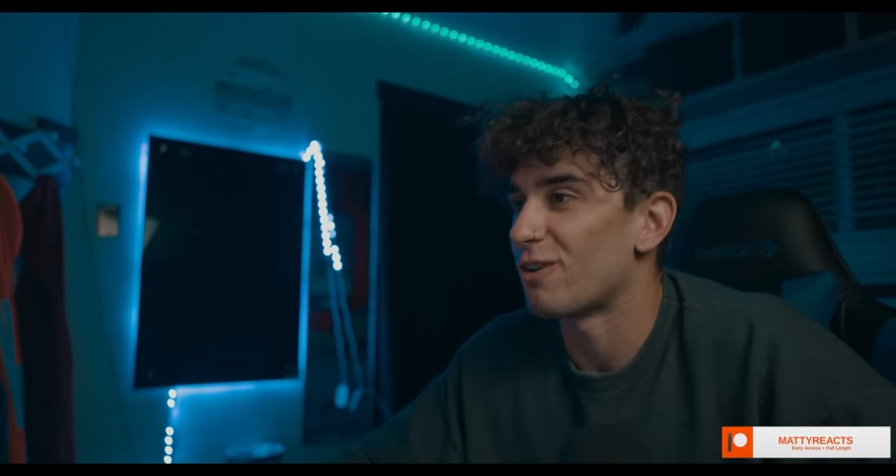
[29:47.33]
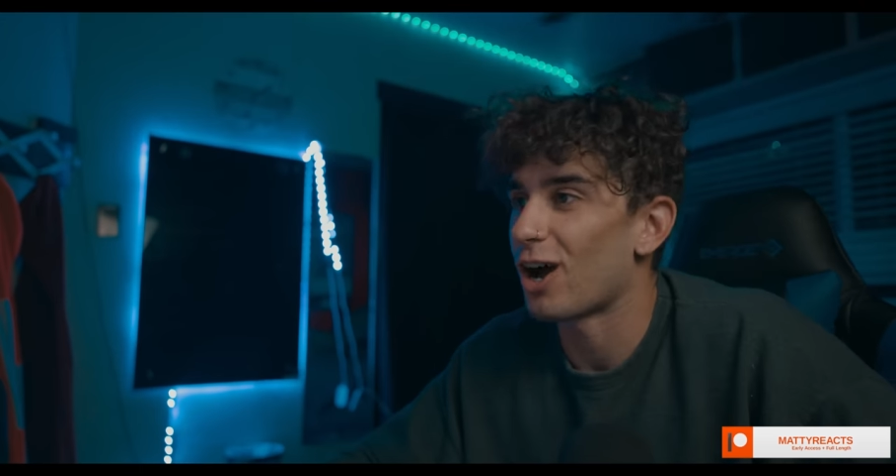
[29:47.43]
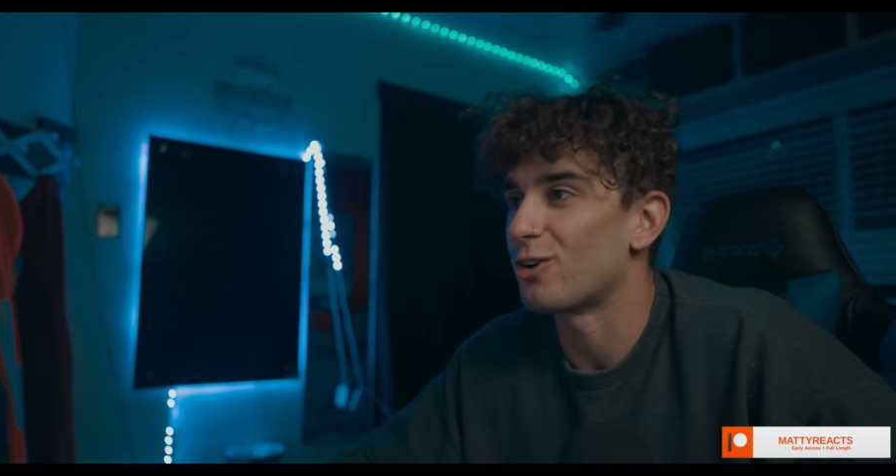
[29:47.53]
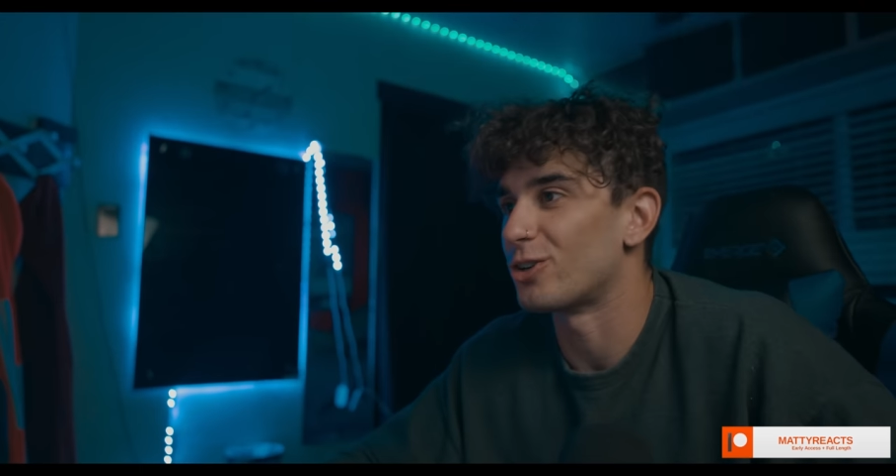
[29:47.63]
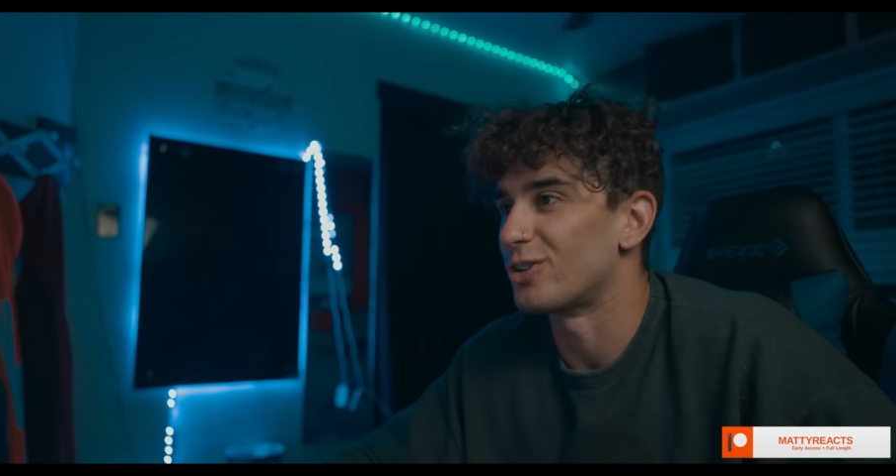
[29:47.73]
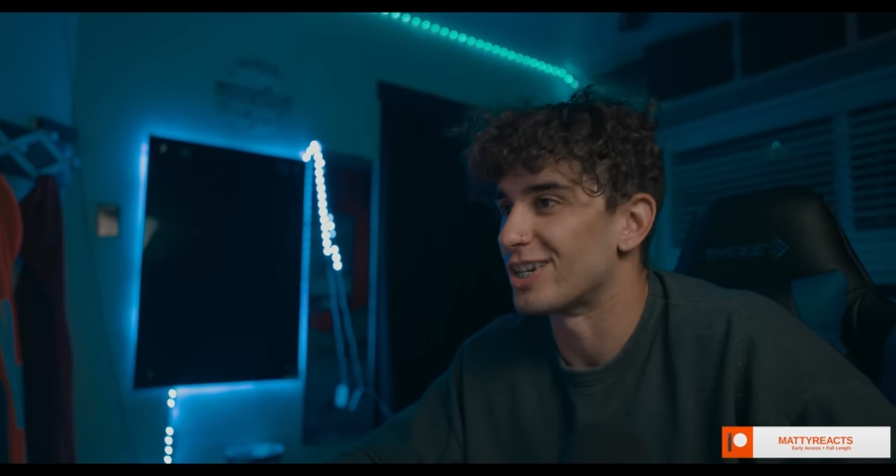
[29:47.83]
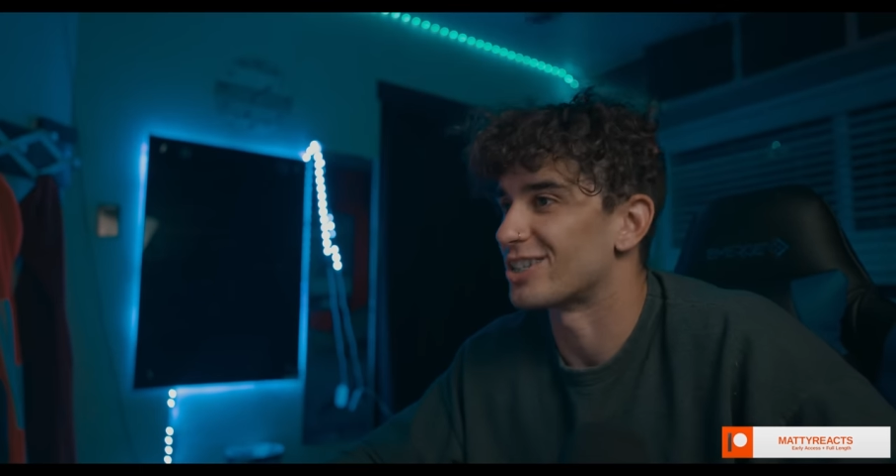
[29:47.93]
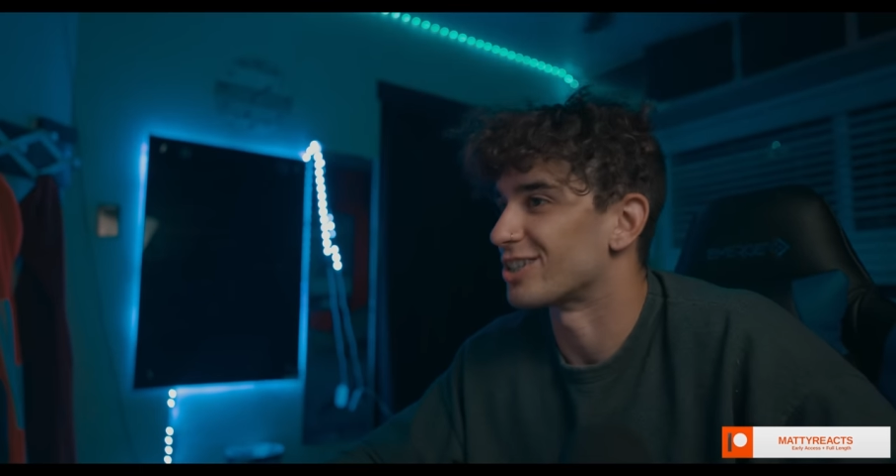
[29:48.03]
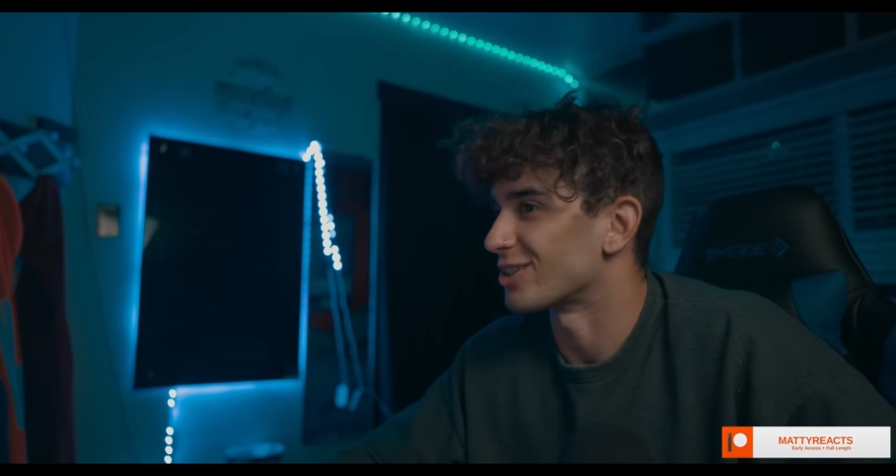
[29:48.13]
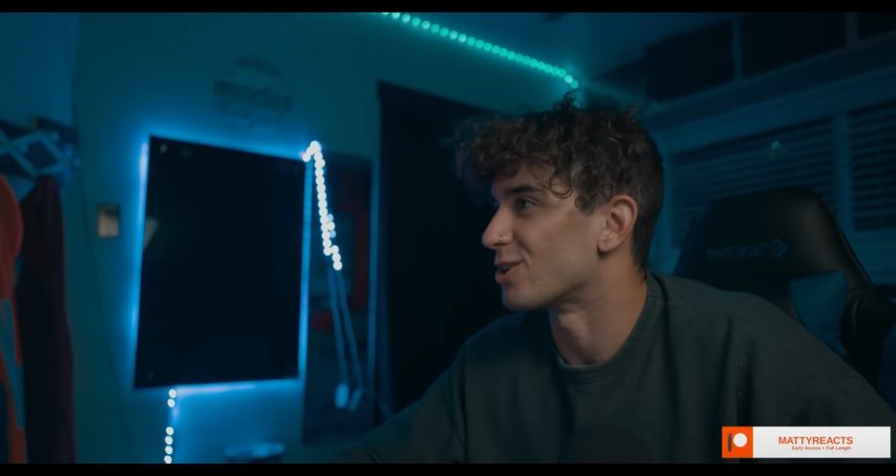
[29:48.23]
Valid
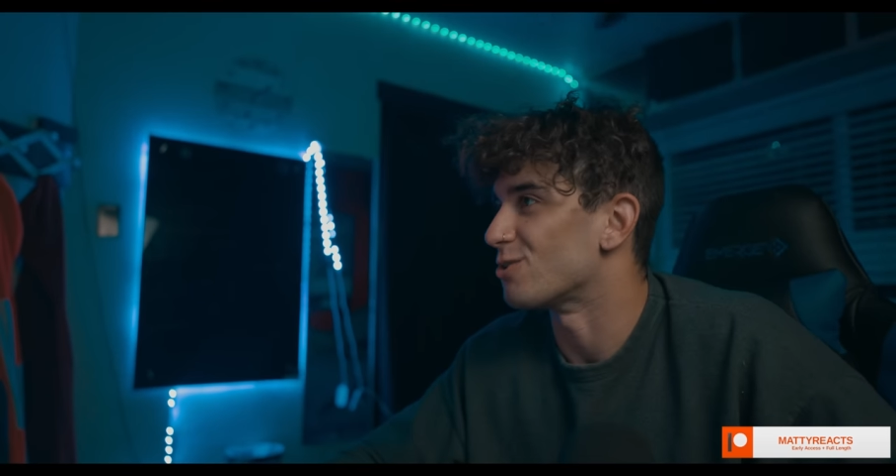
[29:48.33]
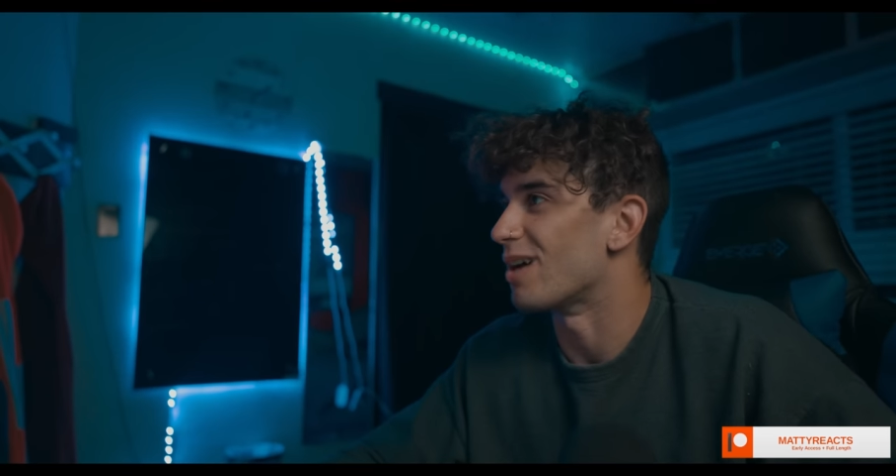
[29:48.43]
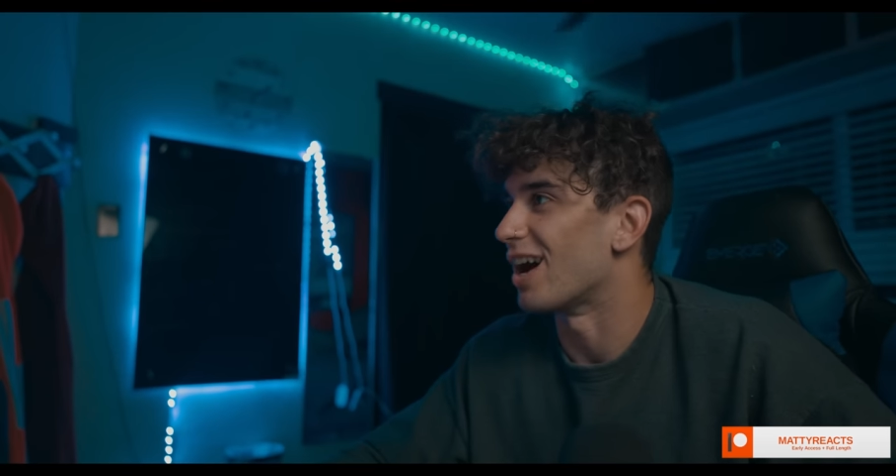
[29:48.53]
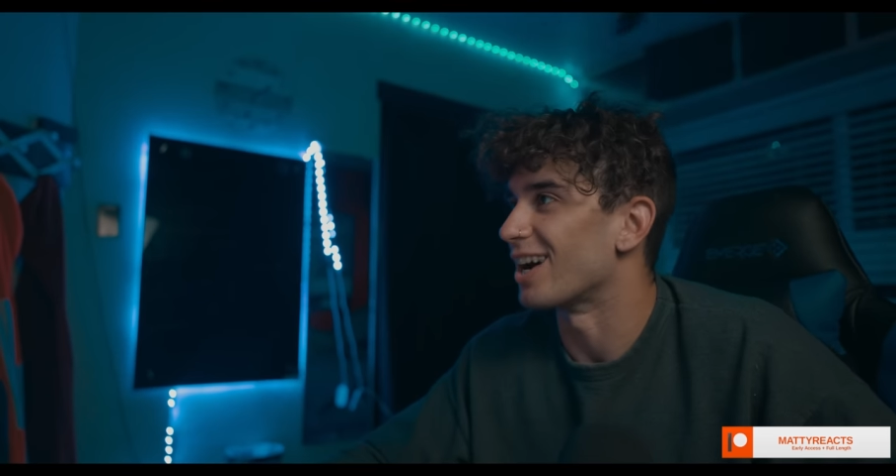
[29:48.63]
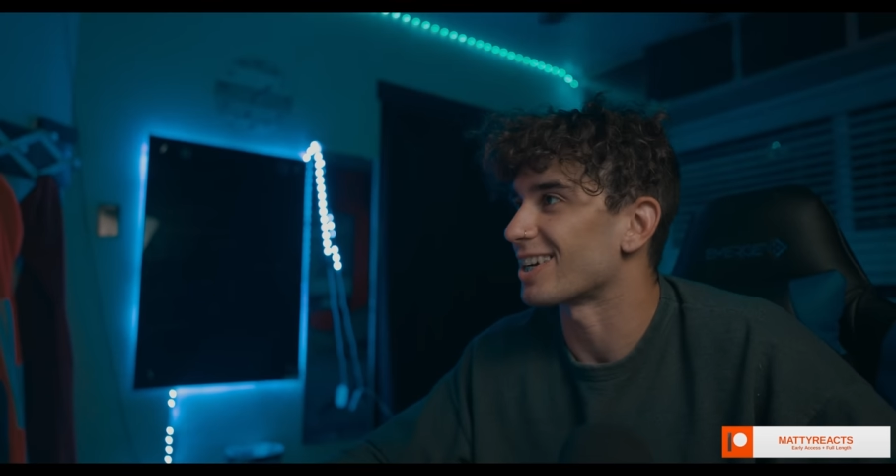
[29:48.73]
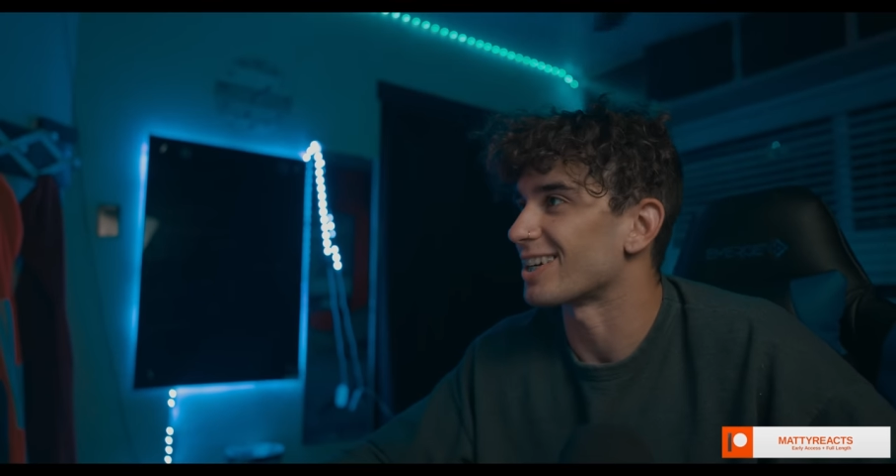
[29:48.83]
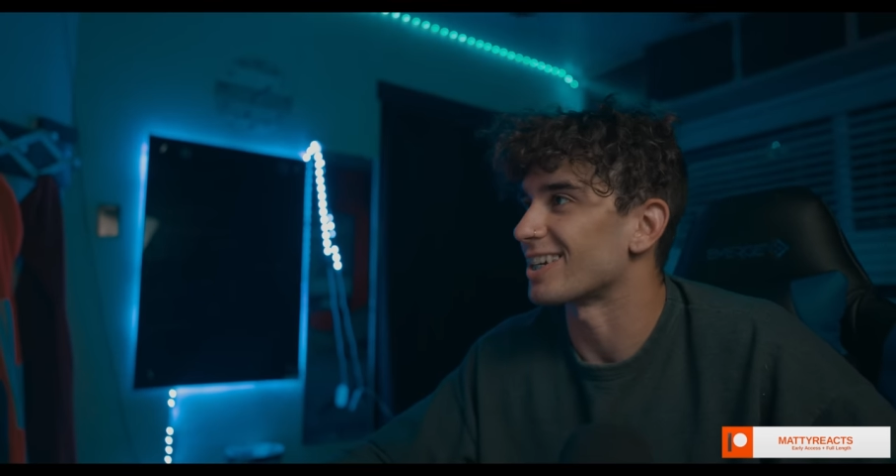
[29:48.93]
reason to go back,